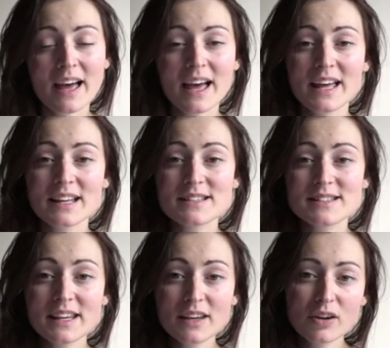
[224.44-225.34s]
And
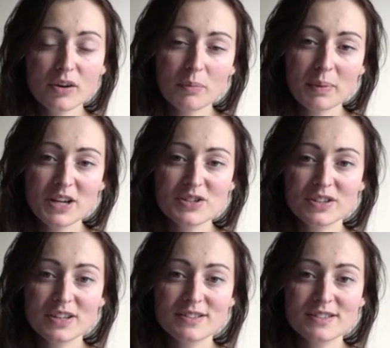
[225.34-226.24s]
taking a
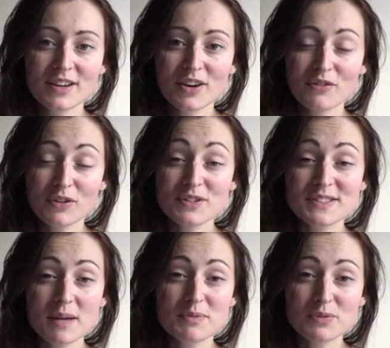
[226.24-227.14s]
compassionate first
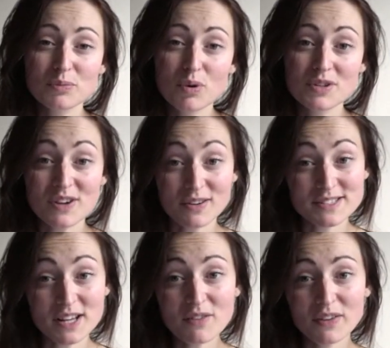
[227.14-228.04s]
steps towards
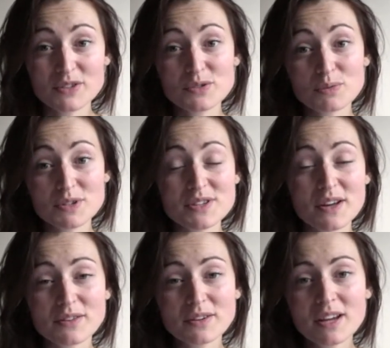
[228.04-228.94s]
ourselves and towards
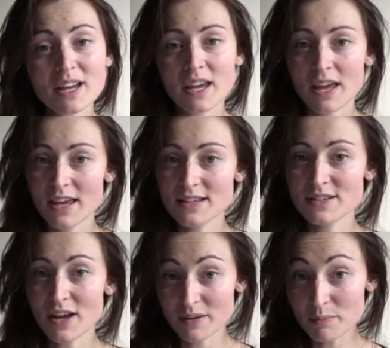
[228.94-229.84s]
others
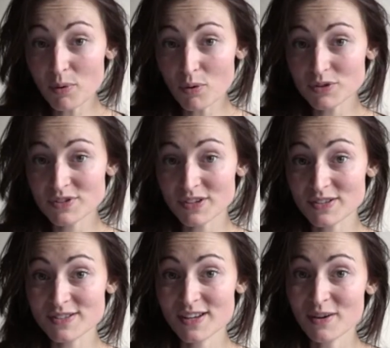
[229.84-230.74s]
is an
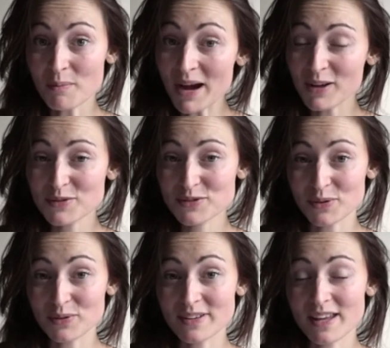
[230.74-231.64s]
important
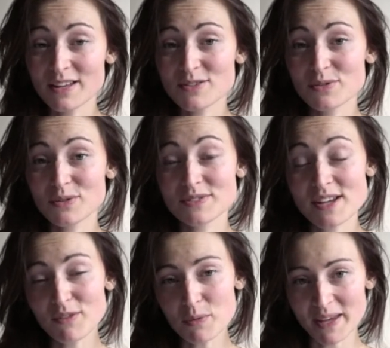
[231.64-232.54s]
milestone into
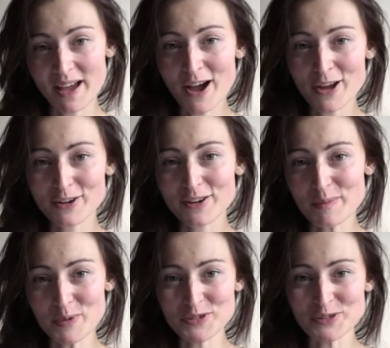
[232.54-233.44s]
developing higher
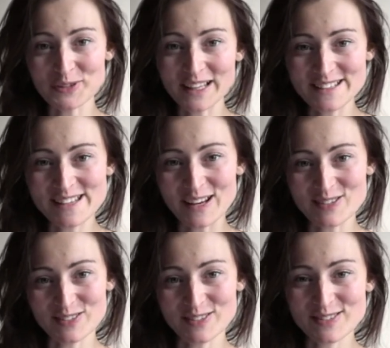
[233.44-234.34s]
emotional
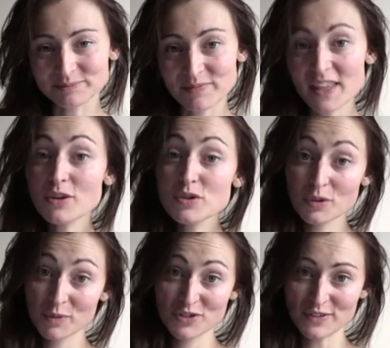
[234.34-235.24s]
intelligence. Thank you
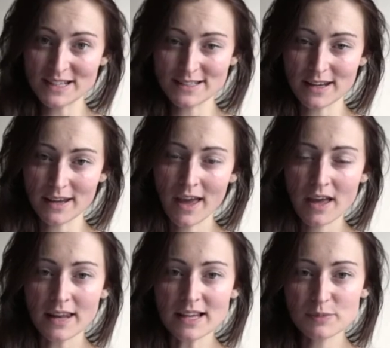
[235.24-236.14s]
so much for listening.
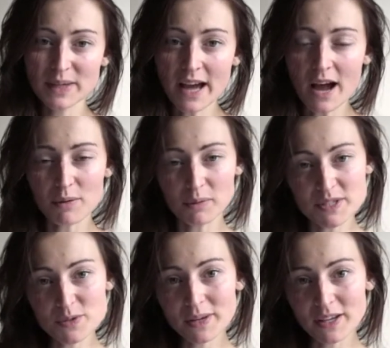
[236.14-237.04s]
Next week I will
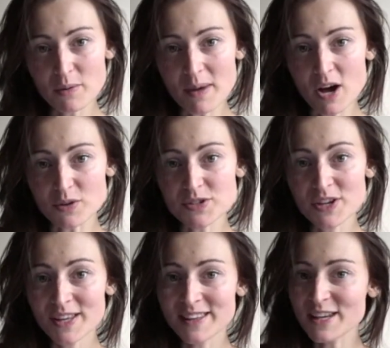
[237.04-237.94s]
be talking about
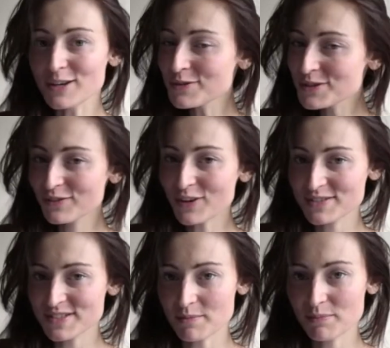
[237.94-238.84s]
the elusive
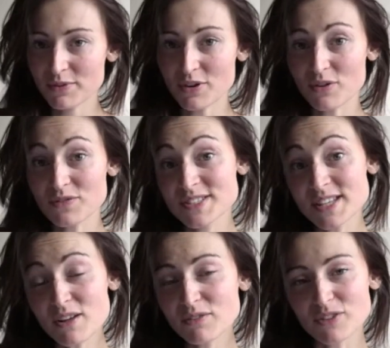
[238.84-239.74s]
concept of
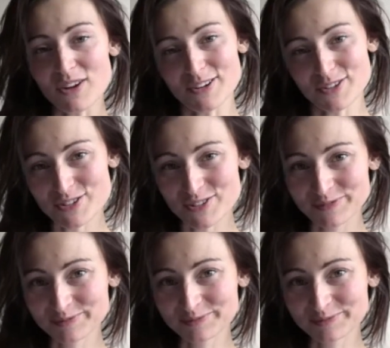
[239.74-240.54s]
self-knowledge.